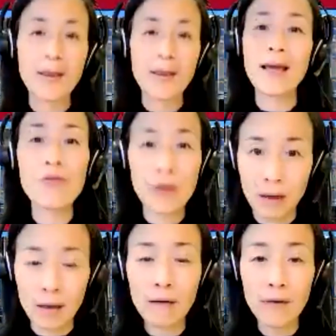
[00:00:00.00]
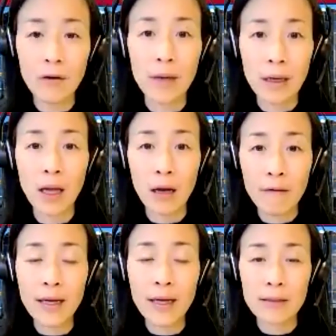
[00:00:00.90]
dissipation, if you will,
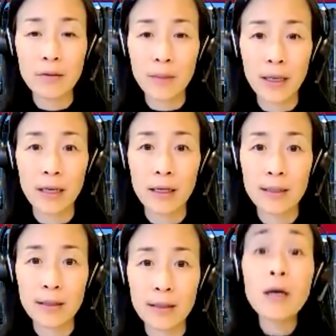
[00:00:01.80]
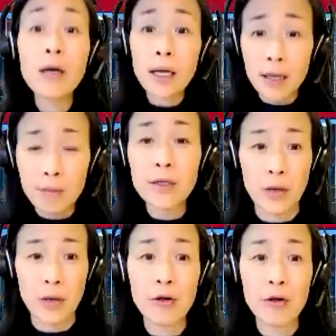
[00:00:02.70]
of that disobedience in an
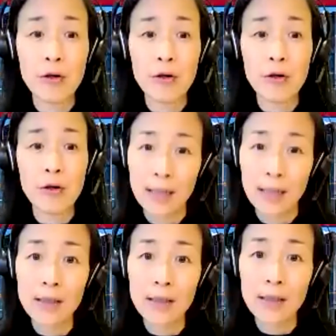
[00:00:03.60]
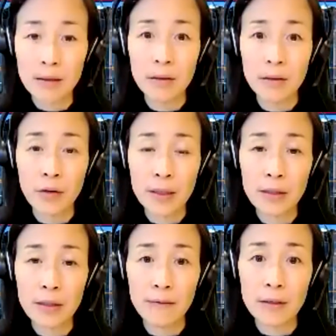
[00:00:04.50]
administration that is not so hostile
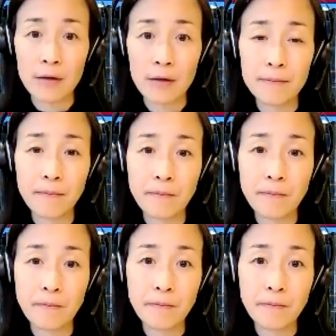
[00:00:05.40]
to career civil servants.